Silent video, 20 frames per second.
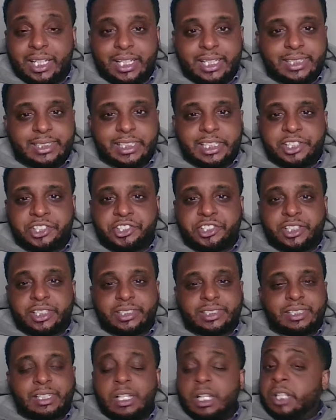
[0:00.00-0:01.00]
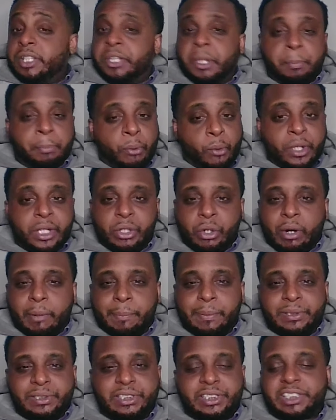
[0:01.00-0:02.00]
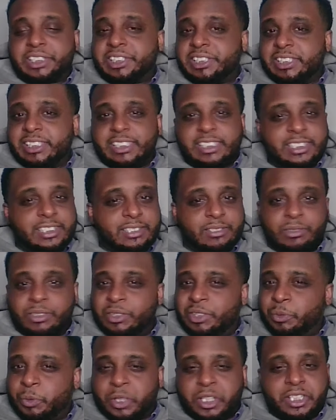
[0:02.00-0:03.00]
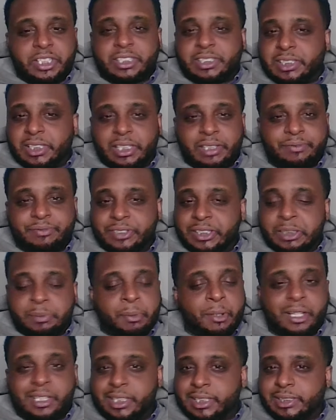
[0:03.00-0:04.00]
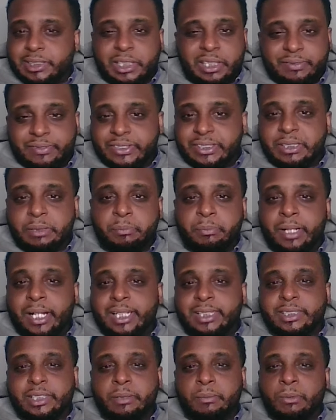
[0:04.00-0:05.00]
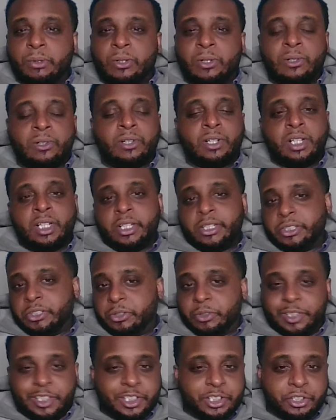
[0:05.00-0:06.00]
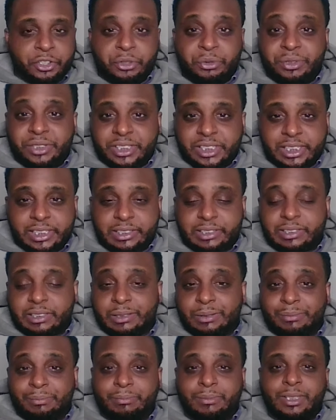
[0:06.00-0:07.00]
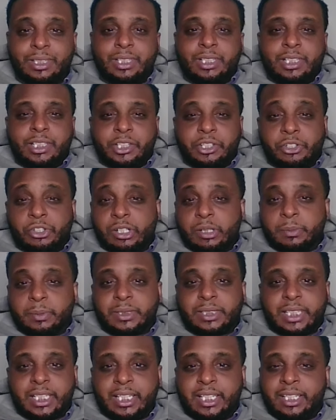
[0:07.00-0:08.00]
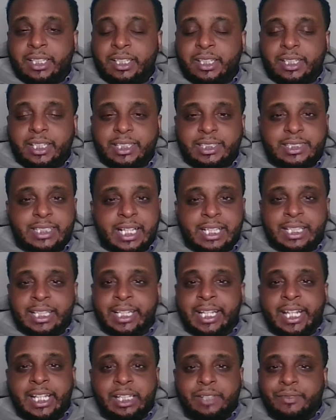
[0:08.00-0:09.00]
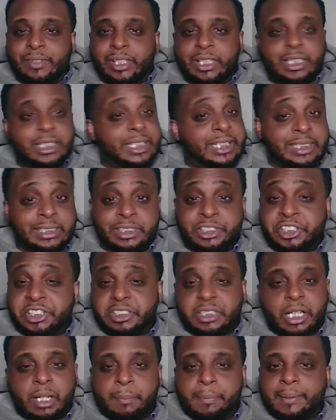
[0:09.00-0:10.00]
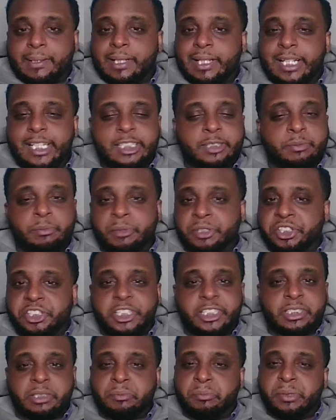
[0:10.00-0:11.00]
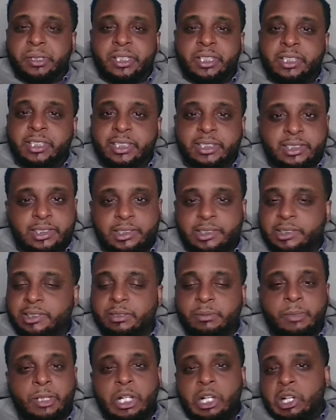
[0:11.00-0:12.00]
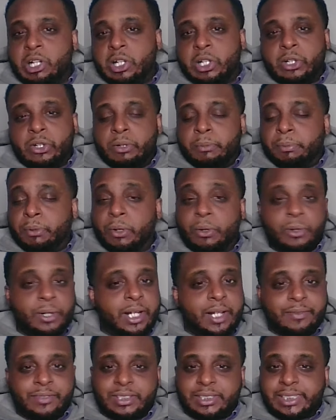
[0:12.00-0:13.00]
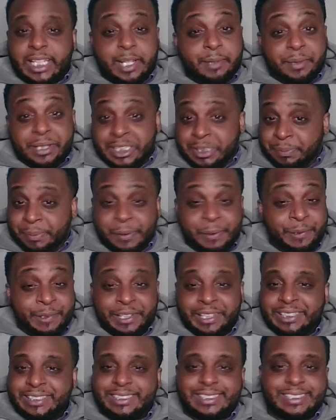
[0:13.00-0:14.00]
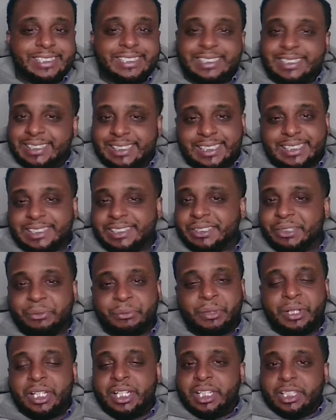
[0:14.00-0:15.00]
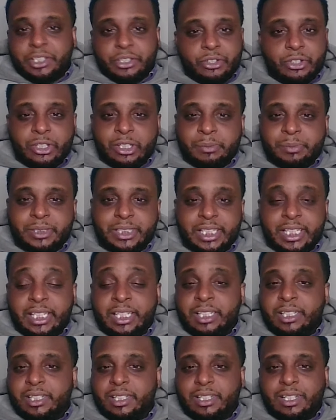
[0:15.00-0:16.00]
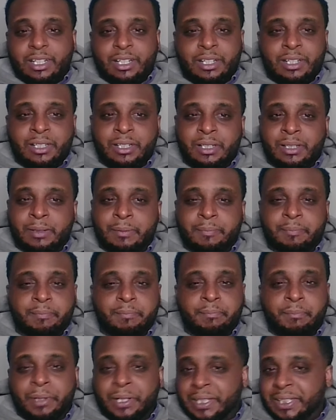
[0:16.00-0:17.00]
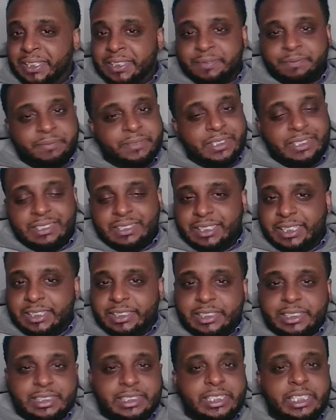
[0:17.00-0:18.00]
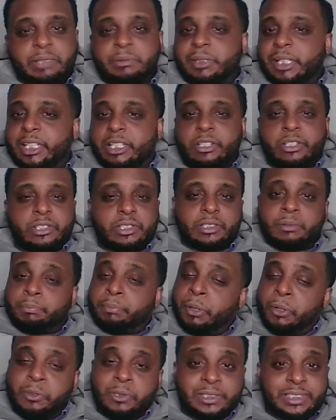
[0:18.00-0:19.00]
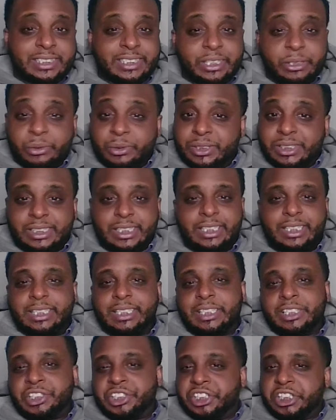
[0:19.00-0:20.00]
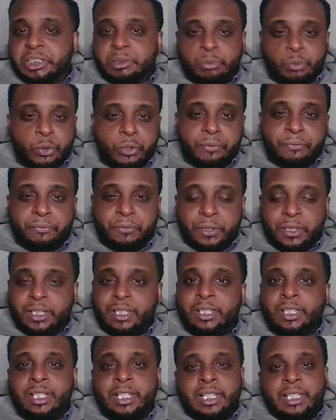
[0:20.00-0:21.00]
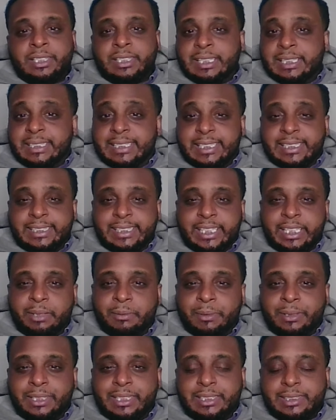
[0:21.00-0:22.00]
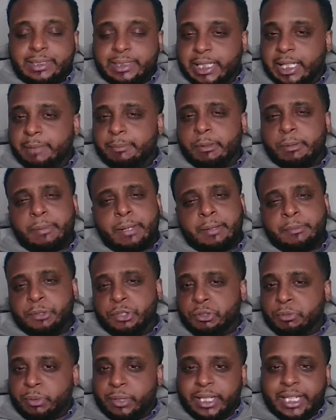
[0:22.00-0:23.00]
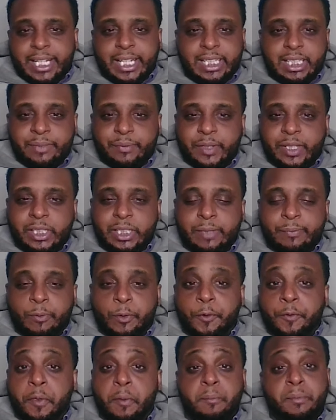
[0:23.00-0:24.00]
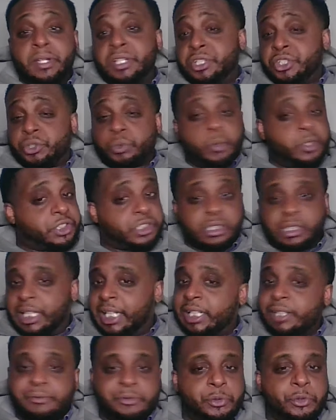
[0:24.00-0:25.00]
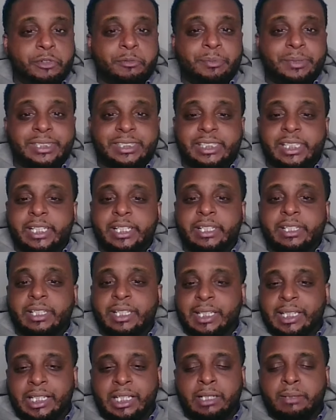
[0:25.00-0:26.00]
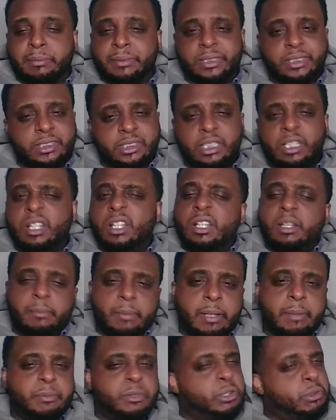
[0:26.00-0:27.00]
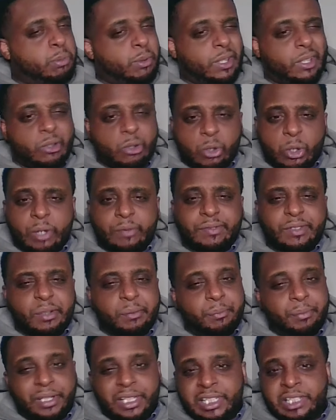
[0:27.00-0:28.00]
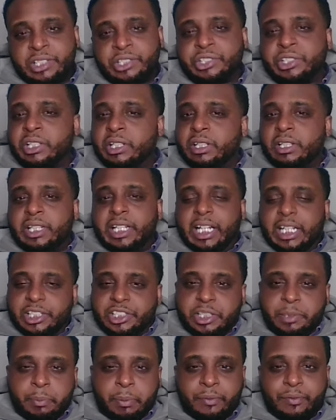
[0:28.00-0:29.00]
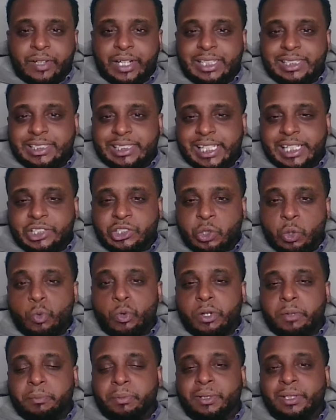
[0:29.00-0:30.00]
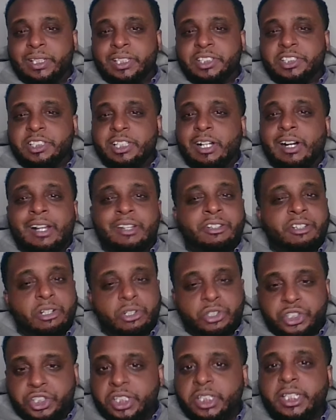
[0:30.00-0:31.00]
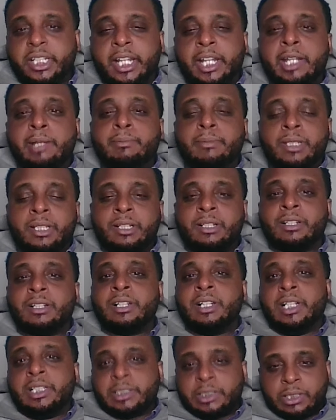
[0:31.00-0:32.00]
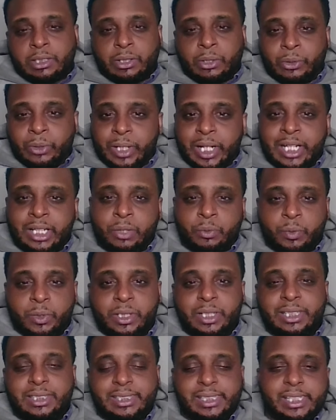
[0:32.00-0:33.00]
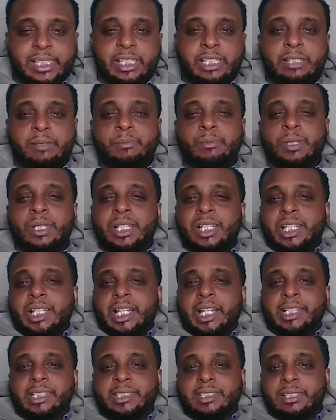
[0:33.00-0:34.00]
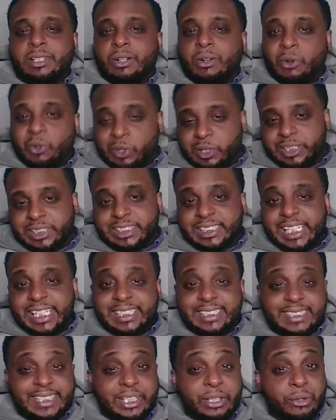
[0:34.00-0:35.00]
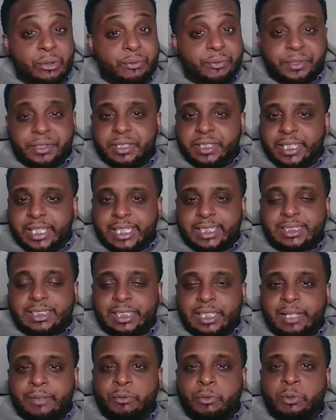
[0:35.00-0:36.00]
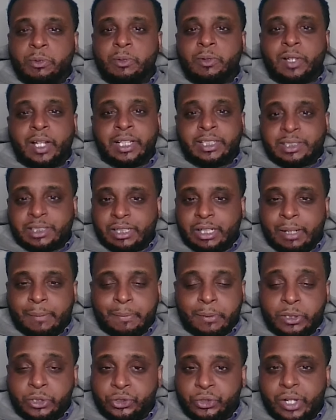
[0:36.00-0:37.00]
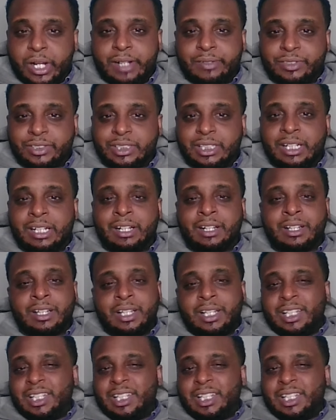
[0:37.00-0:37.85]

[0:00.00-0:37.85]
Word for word: is. It's just the point guard position is one of the toughest. It's probably the toughest in basketball. You're in a new system. You know what I'm saying? It's not like Hailey Van Lith. She's an upperclassman, but she hasn't been in this system. Her and Poa have the same experience in this system. You know what I'm saying? Um, but it just seems like her Poa's skill set is just more fit to succeed with this team. And maybe you bring Hailey Van Lith off the bench, which a lot of you have been saying in the comments. Maybe you bring her off the bench and she provides that scoring punch. Now, I know she came there to learn how to run a team and to harness that skill for the next level and to up her draft stock.